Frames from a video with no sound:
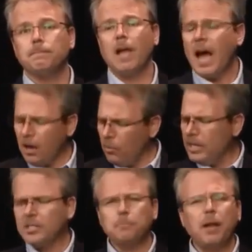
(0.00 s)
How do we
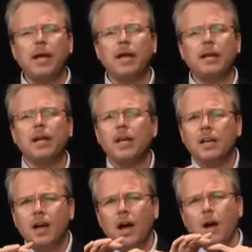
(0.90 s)
explain
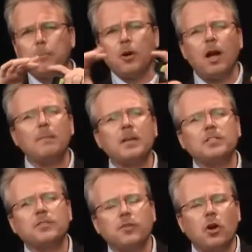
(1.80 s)
a
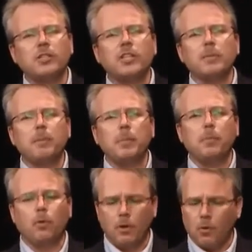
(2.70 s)
predominance of dark-skinned
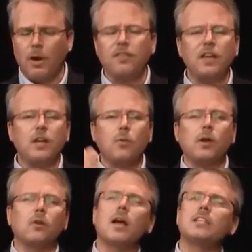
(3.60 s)
people around the
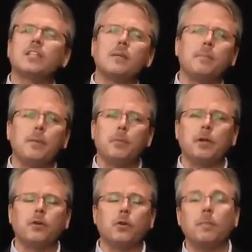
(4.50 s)
equator, light-skinned people
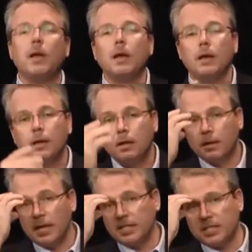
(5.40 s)
in Europe?
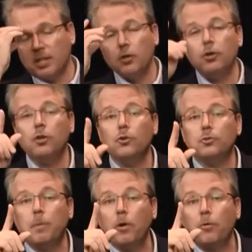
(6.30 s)
Let's use
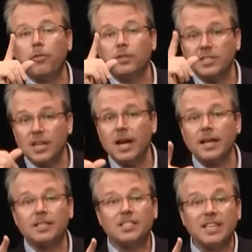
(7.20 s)
both
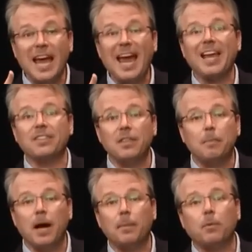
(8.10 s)
science and the
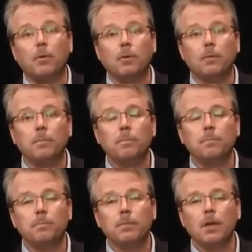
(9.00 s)
Bible.
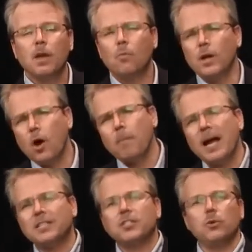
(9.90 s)
We go
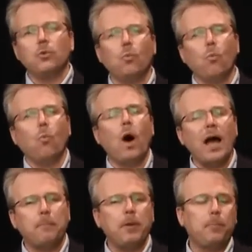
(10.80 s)
back to
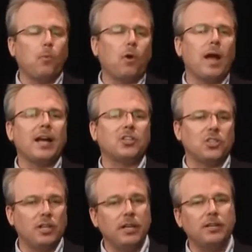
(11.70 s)
why people were
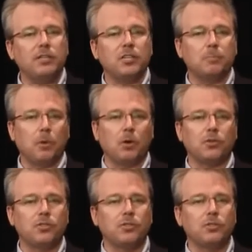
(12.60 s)
actually
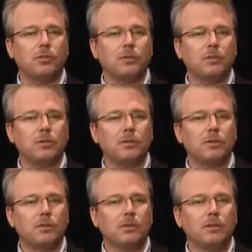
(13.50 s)
dispersed.
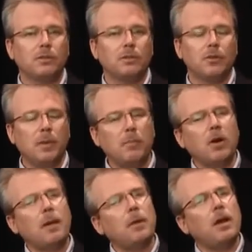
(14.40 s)
You remember a
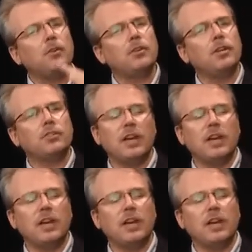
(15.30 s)
couple of hundred years